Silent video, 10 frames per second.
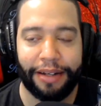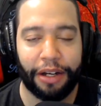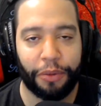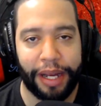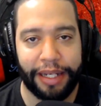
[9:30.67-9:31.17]
Now,
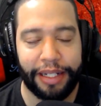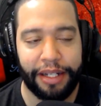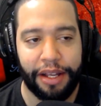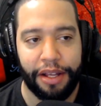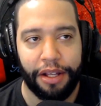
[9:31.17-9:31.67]

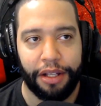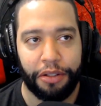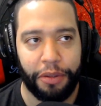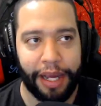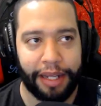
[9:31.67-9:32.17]
granted,
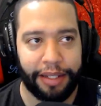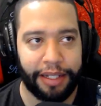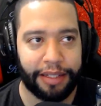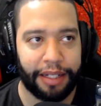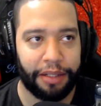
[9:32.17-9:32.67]
you had
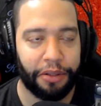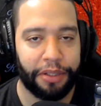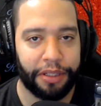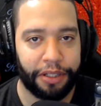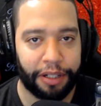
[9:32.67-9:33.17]
things like Alone
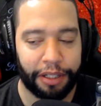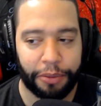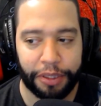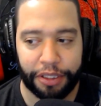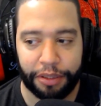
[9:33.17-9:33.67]
in the Dark,
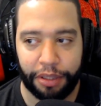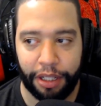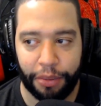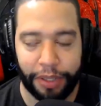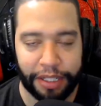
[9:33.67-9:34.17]
which
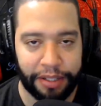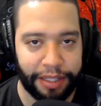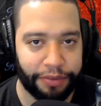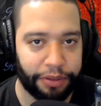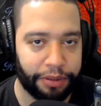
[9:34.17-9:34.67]
Resident
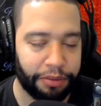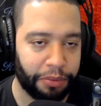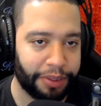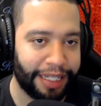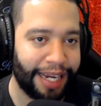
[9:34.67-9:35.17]
Evil
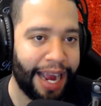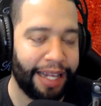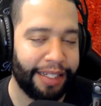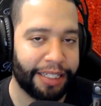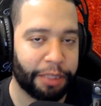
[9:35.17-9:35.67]
was like
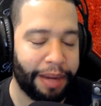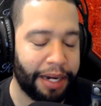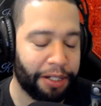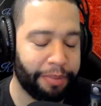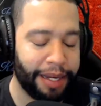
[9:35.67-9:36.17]
highly
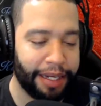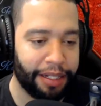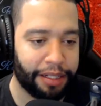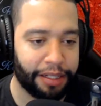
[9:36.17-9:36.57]
inspired by,